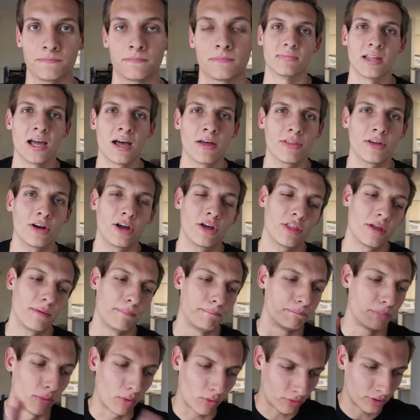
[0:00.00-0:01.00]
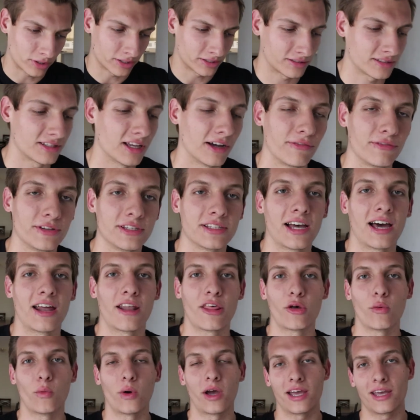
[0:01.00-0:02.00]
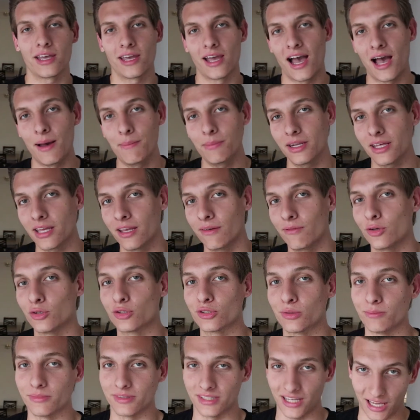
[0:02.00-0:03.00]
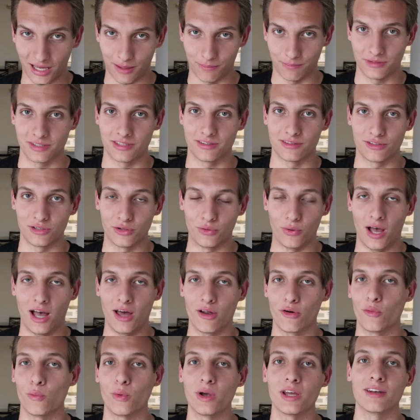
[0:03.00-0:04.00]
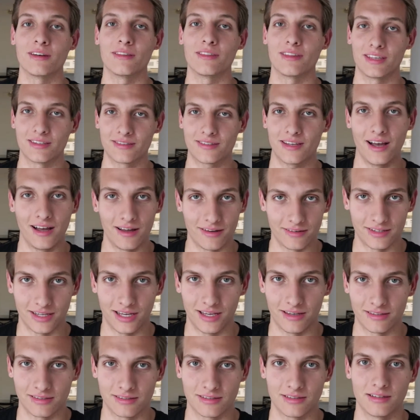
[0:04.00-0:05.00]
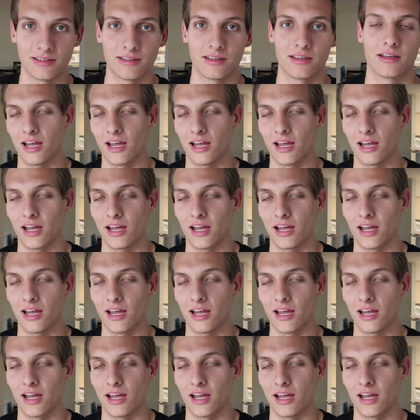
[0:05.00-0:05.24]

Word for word: Now that all the boring stuff is out of the way, I'm gonna give you some tips to how to win this contest.